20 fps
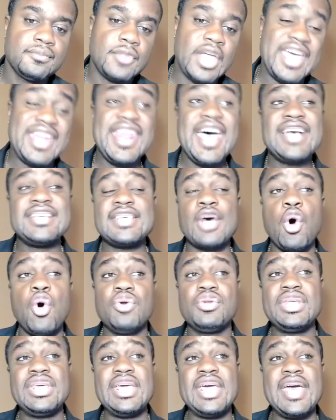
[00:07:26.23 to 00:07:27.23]
And that's
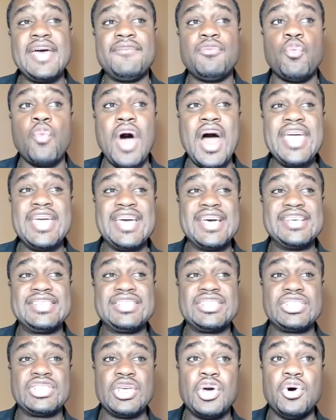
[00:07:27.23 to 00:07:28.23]
only if White is
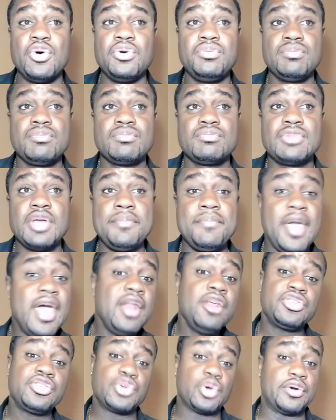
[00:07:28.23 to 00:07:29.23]
still the
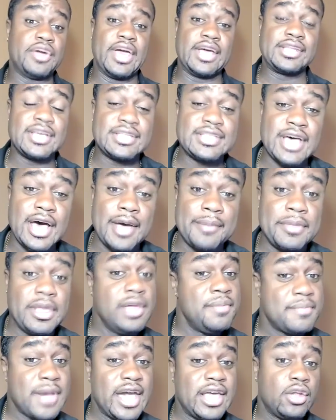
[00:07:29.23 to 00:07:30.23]
mandatory at that time.
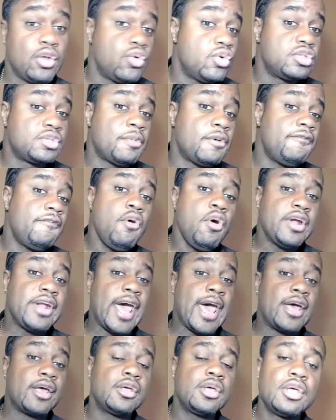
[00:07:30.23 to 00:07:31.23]
He might lose before
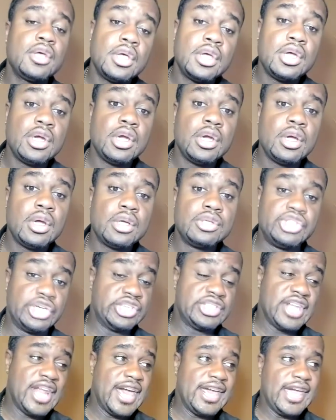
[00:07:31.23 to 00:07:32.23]
that.
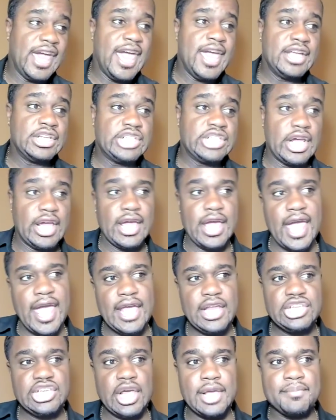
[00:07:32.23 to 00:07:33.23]
Just like AJ.
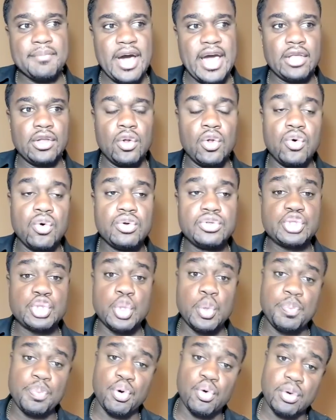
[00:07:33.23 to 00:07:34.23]
AJ might lose
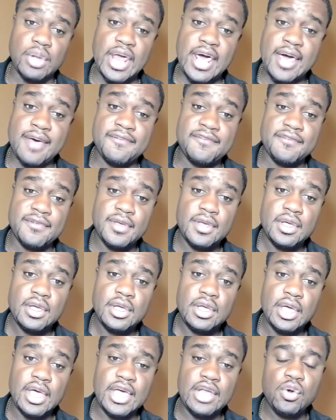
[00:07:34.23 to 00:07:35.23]
to Pulev
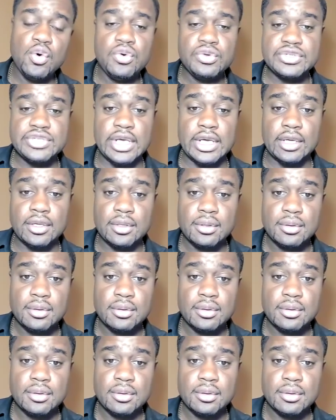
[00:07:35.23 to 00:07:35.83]
and Usyk.